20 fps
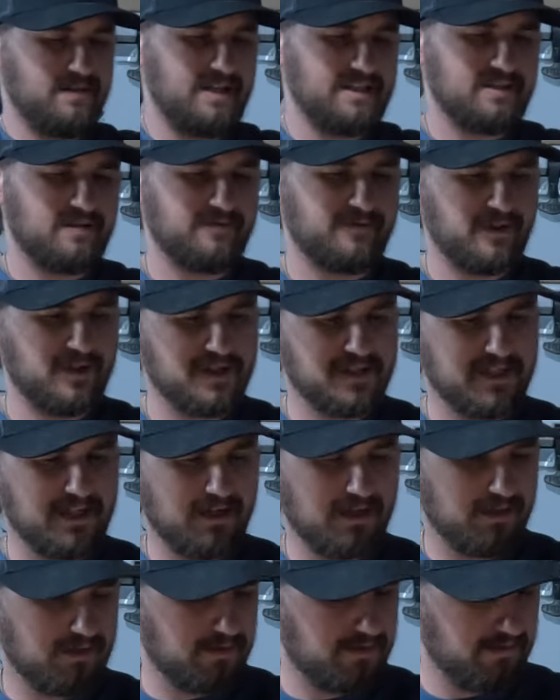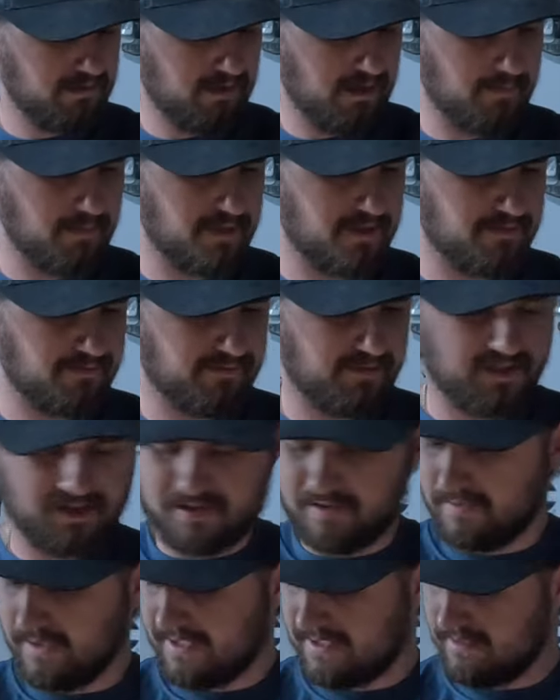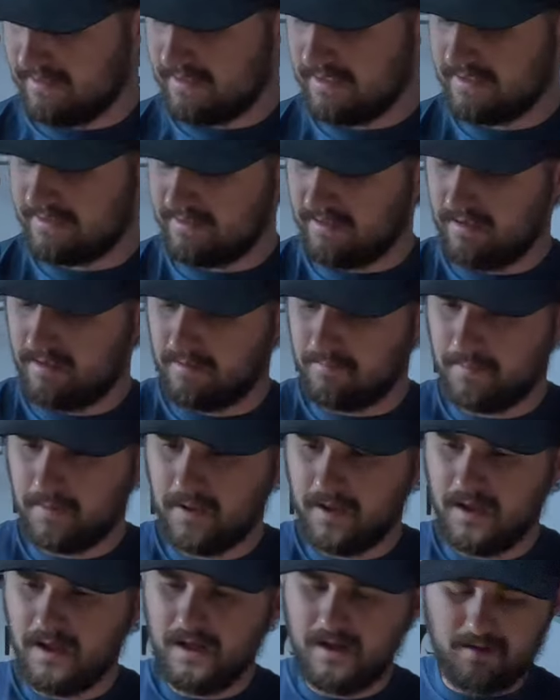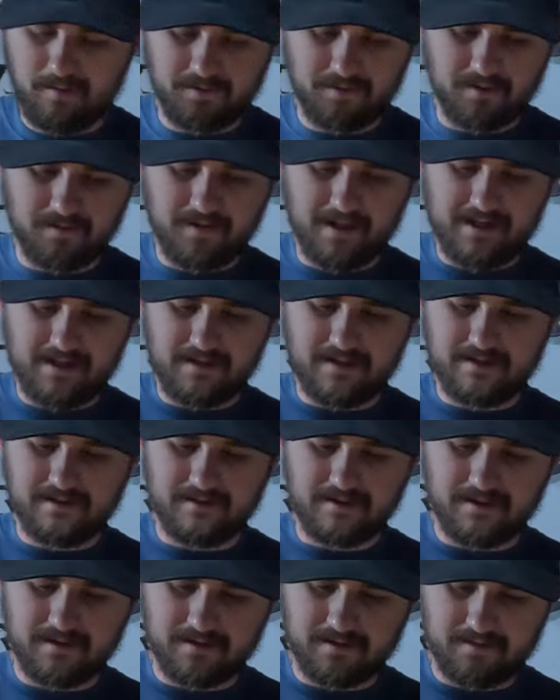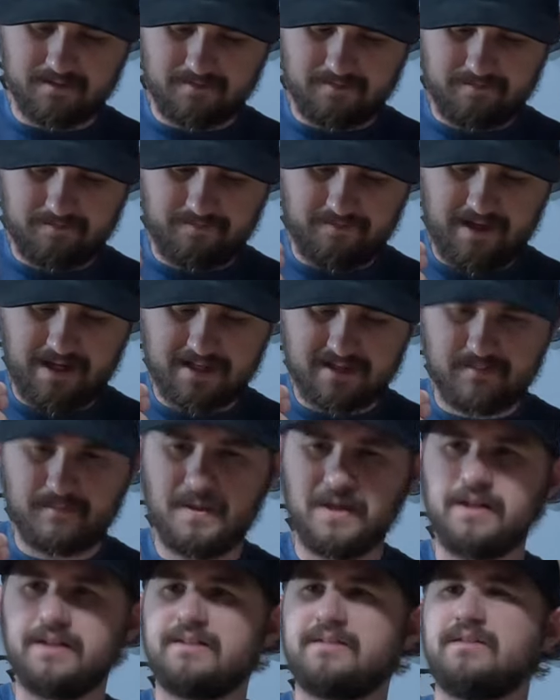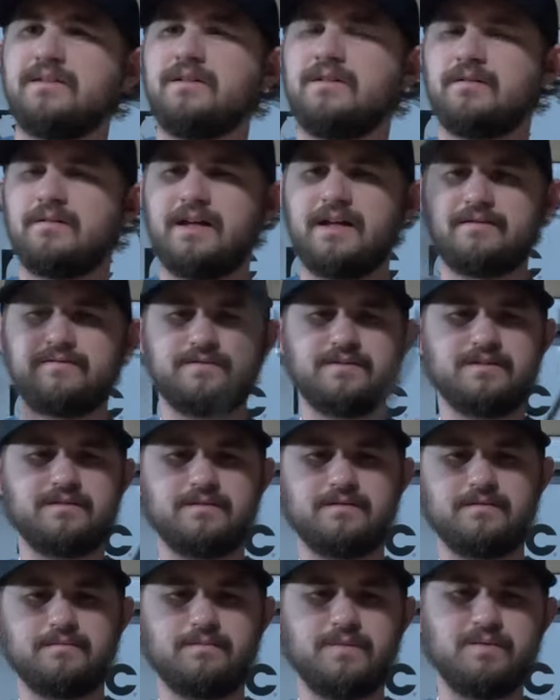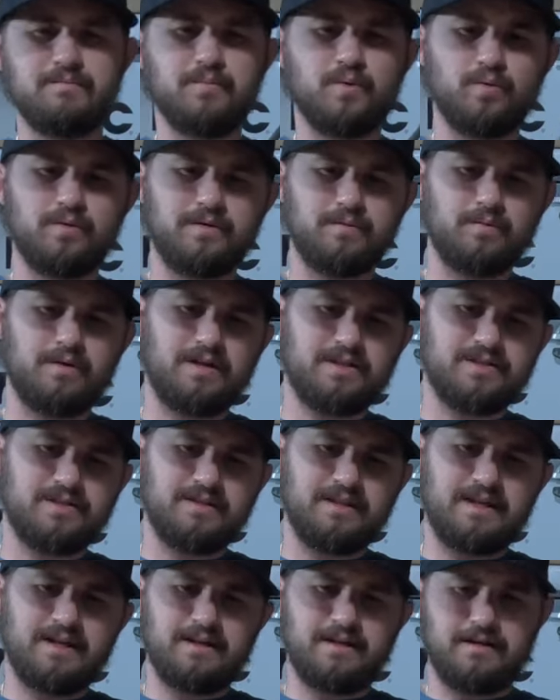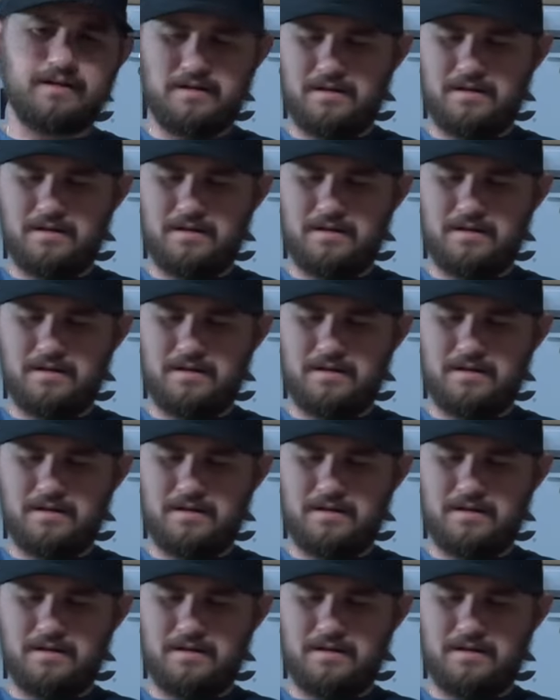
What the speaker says: that's our first arrow. I'm gonna fletch the rest of these up. We'll do that on fast pace so you don't have to be bored watching that.